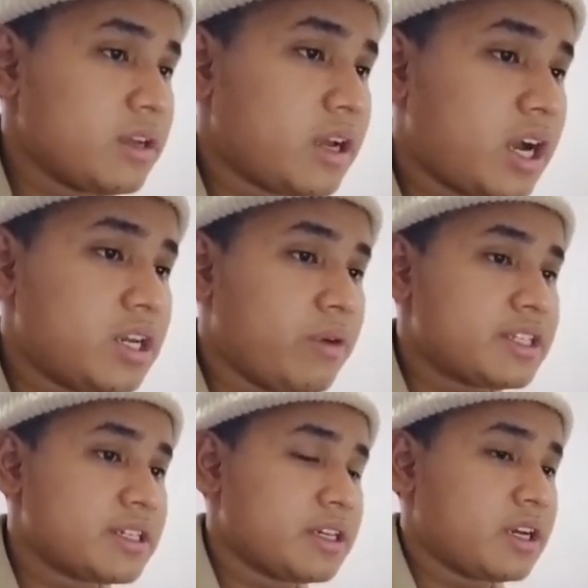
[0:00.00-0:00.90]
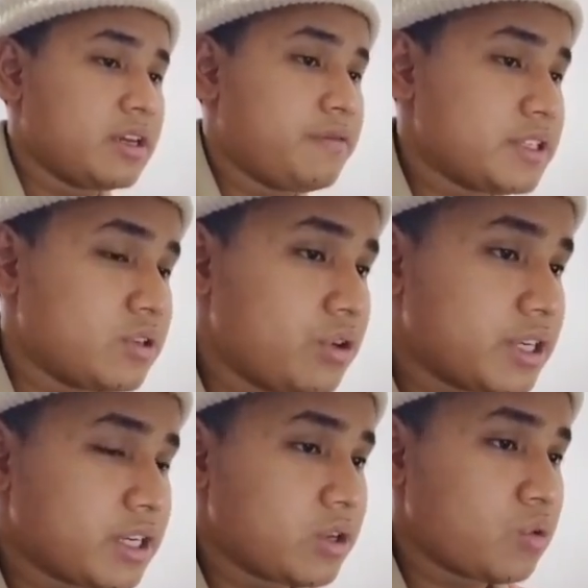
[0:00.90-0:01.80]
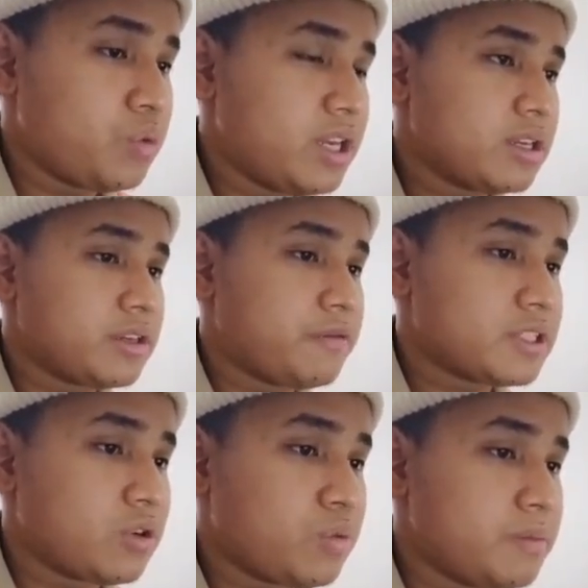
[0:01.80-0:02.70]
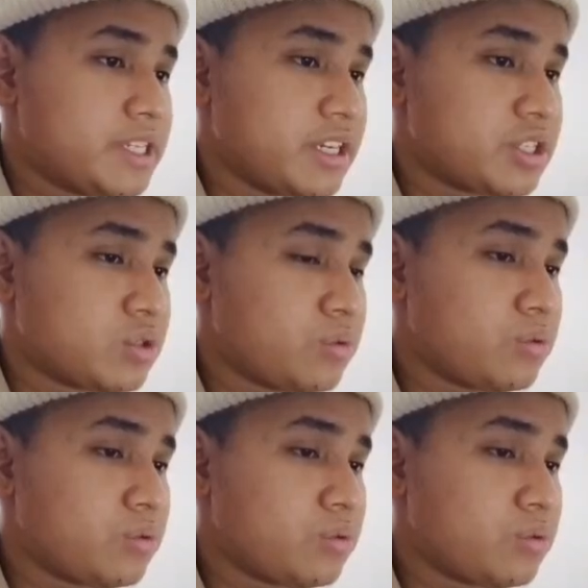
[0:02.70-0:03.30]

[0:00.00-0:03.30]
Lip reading: node will be changed